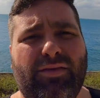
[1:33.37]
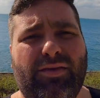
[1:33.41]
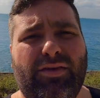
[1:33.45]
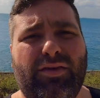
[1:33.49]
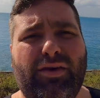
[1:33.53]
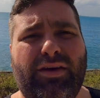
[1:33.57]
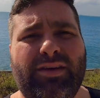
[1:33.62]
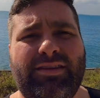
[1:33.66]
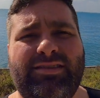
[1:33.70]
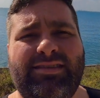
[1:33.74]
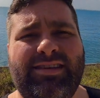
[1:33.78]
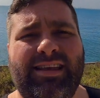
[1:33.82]

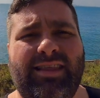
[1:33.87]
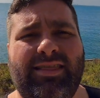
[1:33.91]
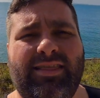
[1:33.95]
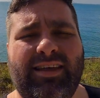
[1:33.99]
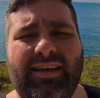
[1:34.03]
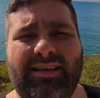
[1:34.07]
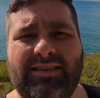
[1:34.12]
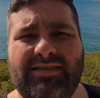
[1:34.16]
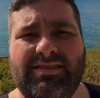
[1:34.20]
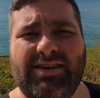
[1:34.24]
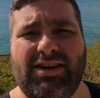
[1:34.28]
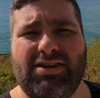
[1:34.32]
You can see
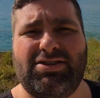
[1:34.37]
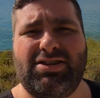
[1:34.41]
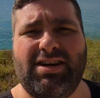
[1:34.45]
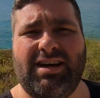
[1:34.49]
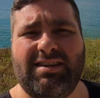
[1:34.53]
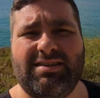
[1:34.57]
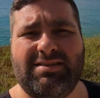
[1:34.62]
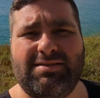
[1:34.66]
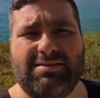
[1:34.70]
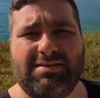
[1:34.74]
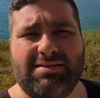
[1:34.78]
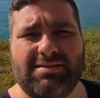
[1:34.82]
things such
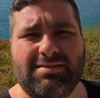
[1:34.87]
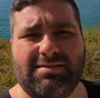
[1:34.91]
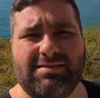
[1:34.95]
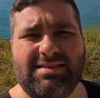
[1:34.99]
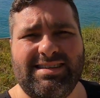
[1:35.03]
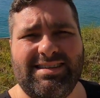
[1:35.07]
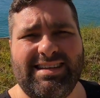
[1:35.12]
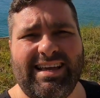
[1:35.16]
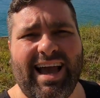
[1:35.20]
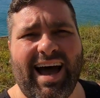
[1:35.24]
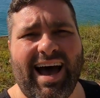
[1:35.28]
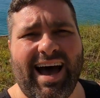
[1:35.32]
as
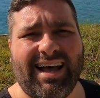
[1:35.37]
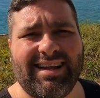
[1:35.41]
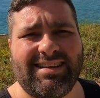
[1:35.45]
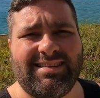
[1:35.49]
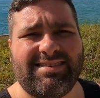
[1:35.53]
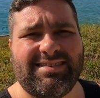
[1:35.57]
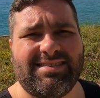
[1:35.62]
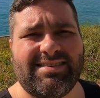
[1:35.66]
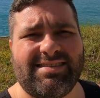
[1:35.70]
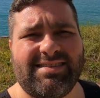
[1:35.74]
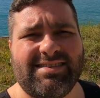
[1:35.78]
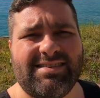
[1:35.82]

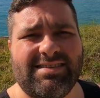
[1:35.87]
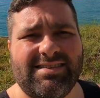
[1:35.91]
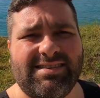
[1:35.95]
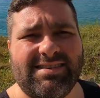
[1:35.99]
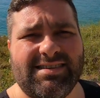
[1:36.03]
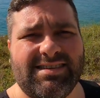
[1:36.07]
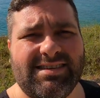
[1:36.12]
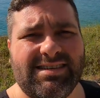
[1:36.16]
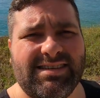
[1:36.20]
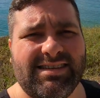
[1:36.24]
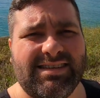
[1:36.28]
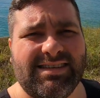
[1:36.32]
yachts,
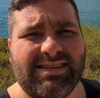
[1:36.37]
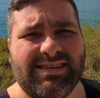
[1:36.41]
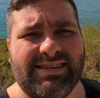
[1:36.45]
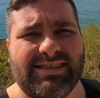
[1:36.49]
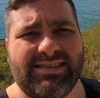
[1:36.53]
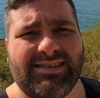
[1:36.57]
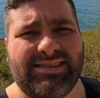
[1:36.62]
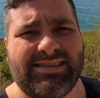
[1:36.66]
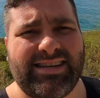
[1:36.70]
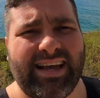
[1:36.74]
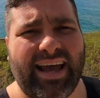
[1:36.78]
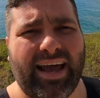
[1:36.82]

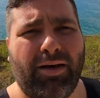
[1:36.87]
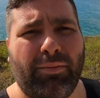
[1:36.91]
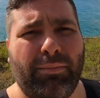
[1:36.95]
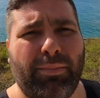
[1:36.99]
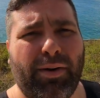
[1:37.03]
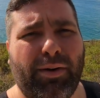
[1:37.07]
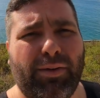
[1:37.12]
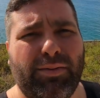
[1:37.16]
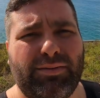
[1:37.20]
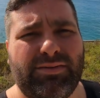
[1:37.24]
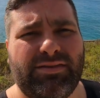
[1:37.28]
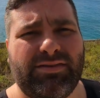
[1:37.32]

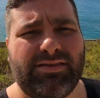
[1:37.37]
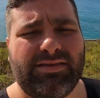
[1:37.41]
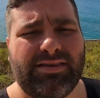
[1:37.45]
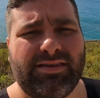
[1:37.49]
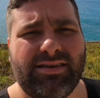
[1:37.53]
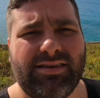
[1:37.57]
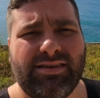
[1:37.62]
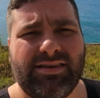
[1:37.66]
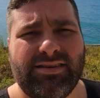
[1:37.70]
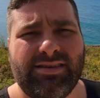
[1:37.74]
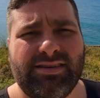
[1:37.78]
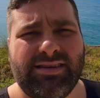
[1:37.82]

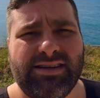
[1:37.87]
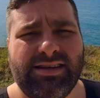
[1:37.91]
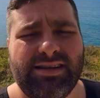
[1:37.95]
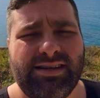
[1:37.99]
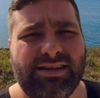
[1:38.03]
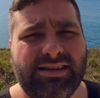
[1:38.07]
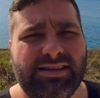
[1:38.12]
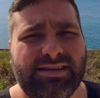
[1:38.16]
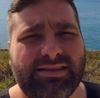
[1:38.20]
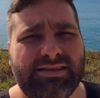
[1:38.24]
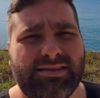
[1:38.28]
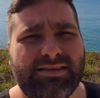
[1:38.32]
sailboats,
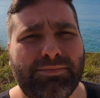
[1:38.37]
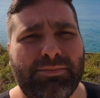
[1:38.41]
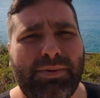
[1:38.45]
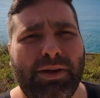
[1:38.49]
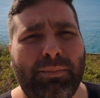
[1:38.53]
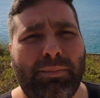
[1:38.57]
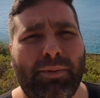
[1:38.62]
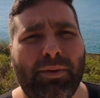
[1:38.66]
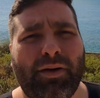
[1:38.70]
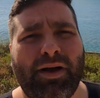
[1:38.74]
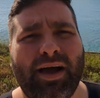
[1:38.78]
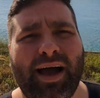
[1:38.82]
some
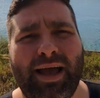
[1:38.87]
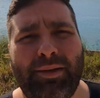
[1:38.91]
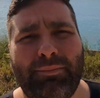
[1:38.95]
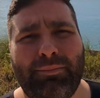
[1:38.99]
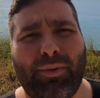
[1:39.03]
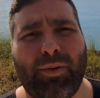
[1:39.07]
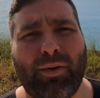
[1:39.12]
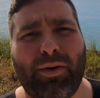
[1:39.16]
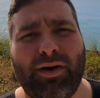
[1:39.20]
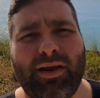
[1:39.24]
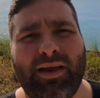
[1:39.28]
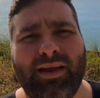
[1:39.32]
people
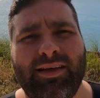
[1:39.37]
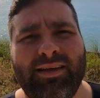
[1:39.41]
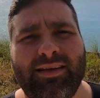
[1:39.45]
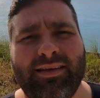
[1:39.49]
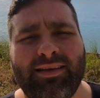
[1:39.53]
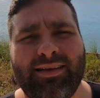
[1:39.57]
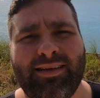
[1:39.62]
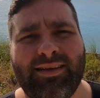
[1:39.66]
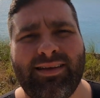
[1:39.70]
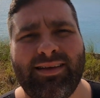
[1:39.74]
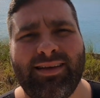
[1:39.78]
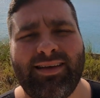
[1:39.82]
kiteboarding,
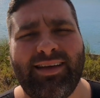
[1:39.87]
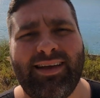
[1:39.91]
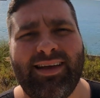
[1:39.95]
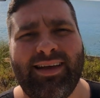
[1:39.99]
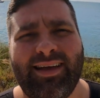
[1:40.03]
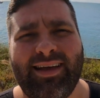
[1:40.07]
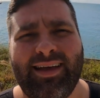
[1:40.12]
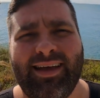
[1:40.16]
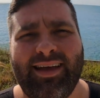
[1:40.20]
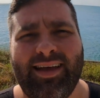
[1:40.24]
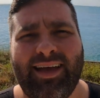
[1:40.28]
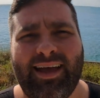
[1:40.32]

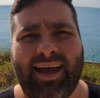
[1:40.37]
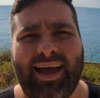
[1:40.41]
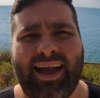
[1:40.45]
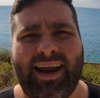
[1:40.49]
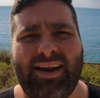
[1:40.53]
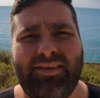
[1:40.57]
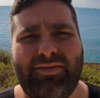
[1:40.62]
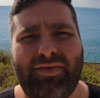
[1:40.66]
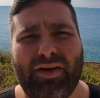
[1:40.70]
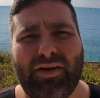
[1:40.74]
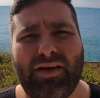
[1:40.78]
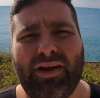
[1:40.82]

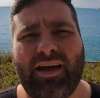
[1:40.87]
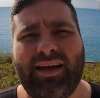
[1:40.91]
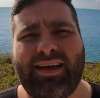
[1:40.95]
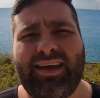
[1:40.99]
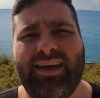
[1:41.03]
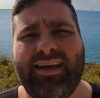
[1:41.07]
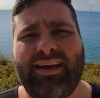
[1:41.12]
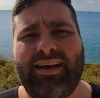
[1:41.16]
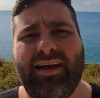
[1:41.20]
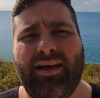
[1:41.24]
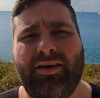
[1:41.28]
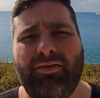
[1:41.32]
and if you're
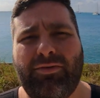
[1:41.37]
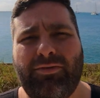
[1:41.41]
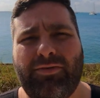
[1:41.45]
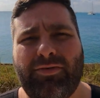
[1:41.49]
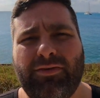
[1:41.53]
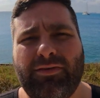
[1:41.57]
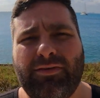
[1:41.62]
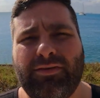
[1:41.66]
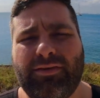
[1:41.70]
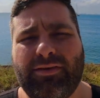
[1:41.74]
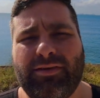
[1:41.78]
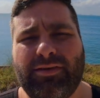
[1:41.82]
lucky enough,
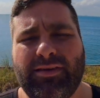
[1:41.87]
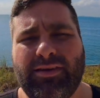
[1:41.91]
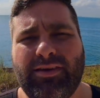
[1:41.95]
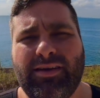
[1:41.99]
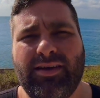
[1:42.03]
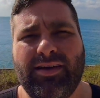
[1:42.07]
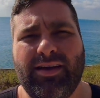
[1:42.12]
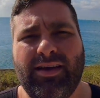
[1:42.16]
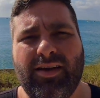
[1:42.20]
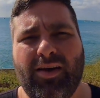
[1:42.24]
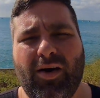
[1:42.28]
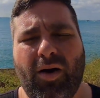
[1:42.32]

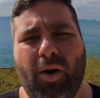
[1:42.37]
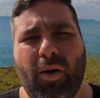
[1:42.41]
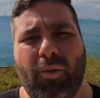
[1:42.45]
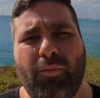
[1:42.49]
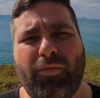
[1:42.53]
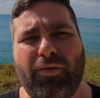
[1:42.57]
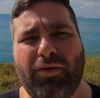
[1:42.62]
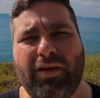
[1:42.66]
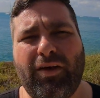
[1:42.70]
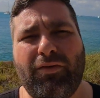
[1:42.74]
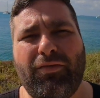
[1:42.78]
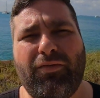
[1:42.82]

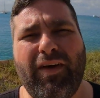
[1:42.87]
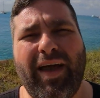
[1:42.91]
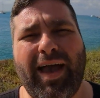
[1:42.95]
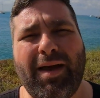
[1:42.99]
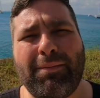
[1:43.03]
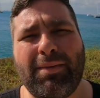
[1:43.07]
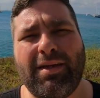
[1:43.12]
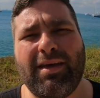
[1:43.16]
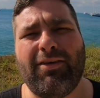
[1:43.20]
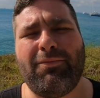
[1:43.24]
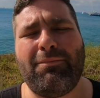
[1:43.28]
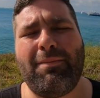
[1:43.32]
hopefully a
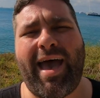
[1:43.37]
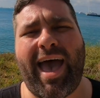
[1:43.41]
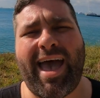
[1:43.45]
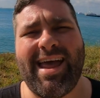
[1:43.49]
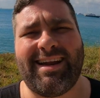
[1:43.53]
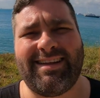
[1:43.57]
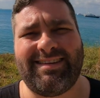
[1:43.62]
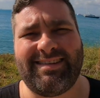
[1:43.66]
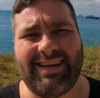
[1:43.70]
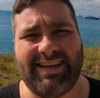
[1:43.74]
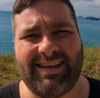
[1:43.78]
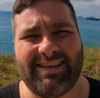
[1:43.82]
family of
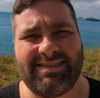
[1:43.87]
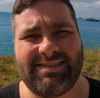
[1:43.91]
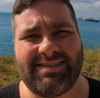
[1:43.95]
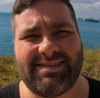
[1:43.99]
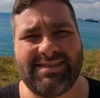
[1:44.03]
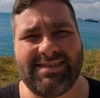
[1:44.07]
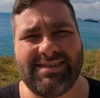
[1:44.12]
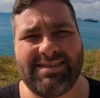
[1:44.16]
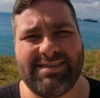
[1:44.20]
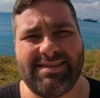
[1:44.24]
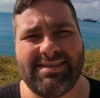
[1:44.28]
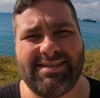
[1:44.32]

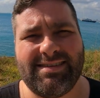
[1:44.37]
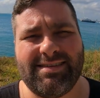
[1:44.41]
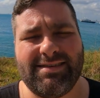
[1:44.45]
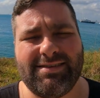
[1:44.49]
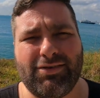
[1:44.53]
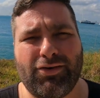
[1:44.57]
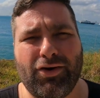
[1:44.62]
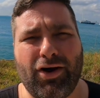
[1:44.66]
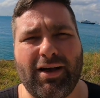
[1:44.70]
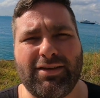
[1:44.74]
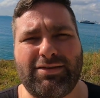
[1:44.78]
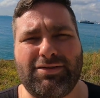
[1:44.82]
manatees
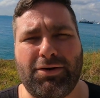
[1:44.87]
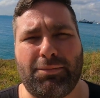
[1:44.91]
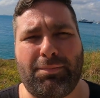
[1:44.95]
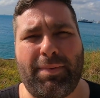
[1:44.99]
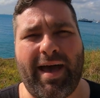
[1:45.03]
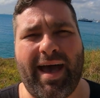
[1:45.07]
cross your